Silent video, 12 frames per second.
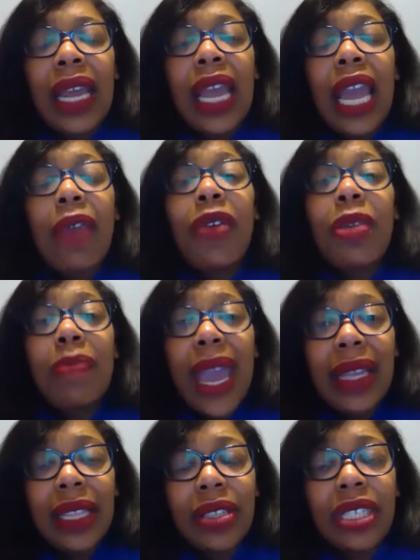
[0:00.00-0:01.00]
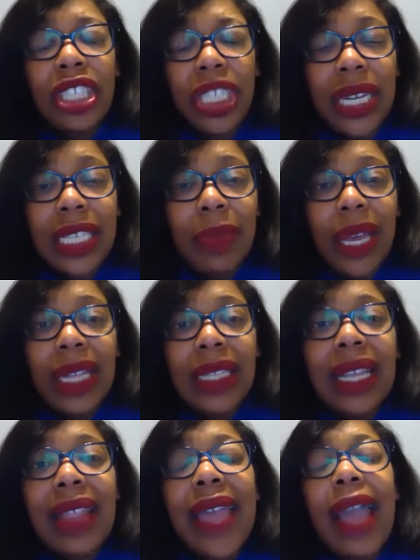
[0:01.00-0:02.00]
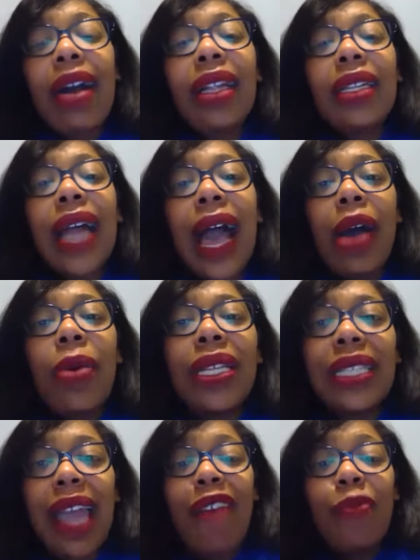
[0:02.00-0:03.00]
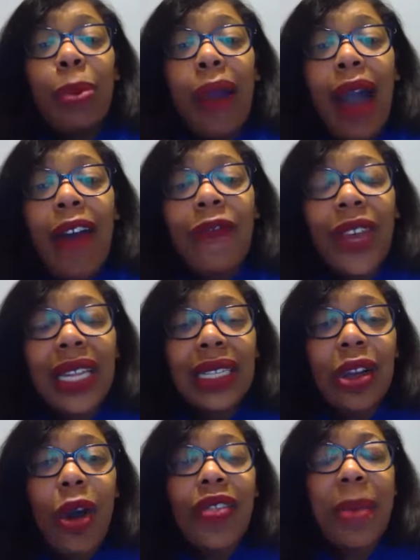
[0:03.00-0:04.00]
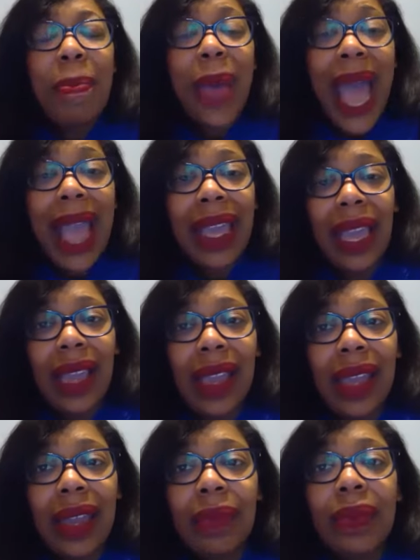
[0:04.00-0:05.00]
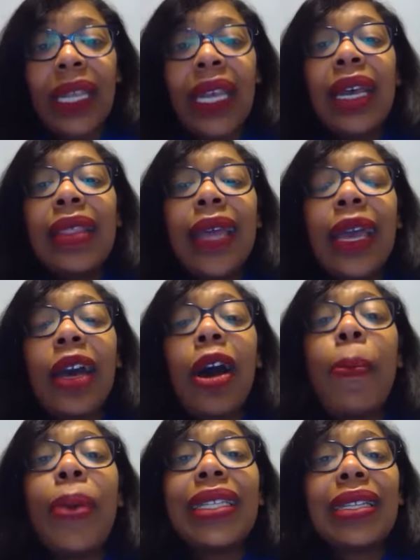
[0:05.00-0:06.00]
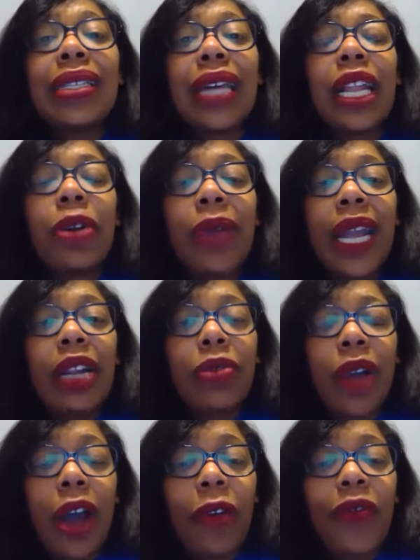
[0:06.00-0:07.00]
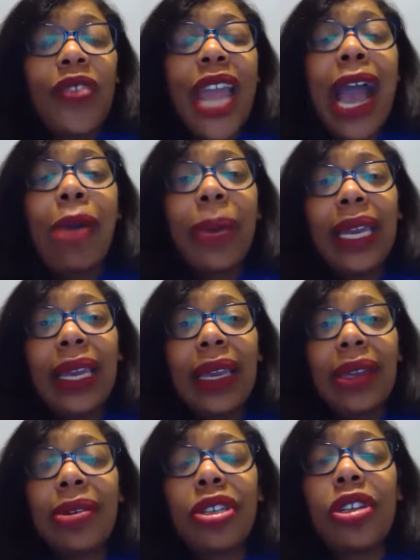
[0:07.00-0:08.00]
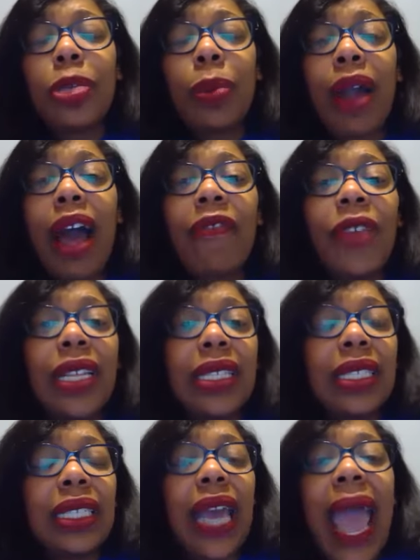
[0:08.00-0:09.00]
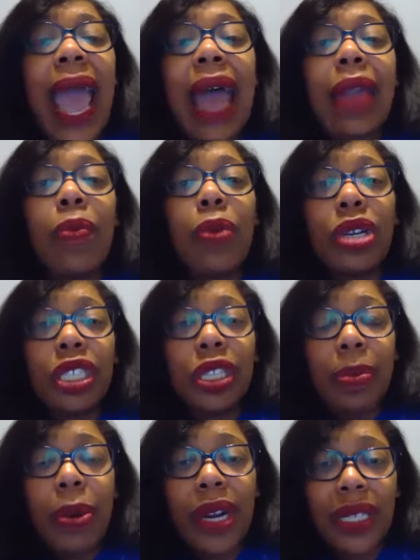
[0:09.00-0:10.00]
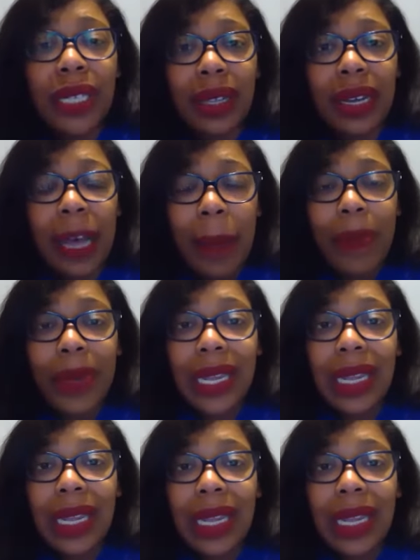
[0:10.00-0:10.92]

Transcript: and we make those adjustments, they allow us to have profits on the back end that help us accelerate growth. Now we can use those profits to add more support to the company,